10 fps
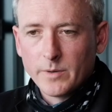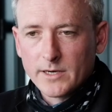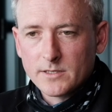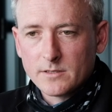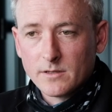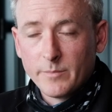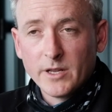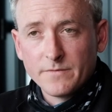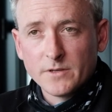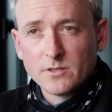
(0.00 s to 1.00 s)
But the
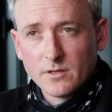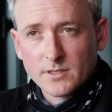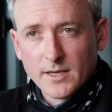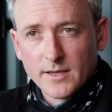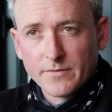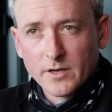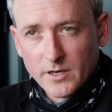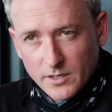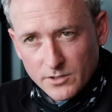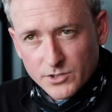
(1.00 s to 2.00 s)
benefit to the South African
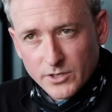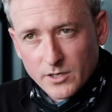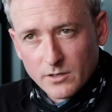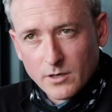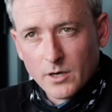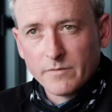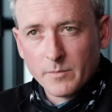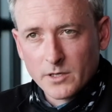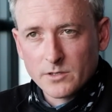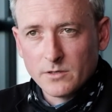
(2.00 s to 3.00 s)
industry of a
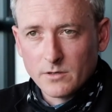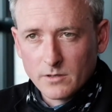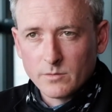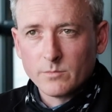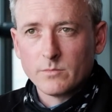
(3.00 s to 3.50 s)
multi-year